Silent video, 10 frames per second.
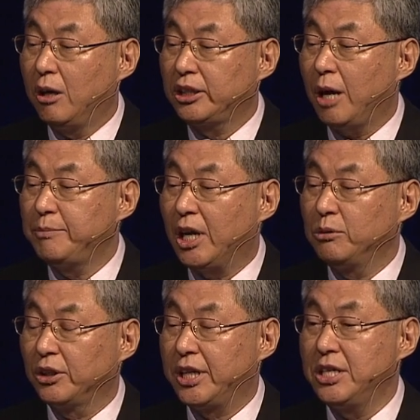
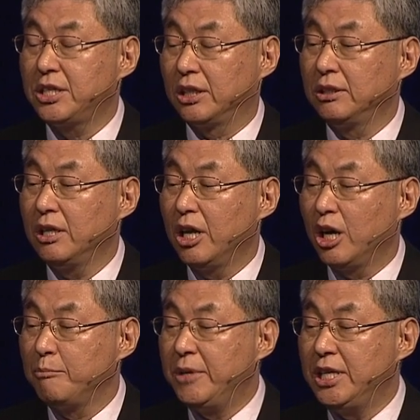top-down attention
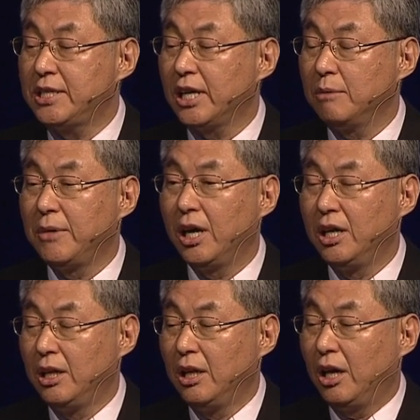means
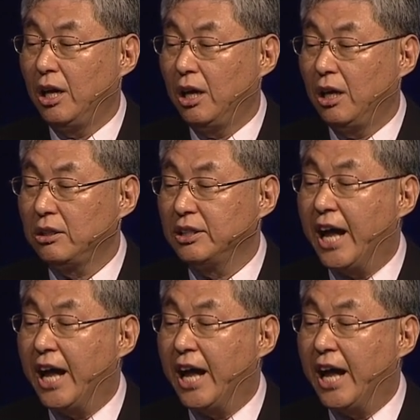the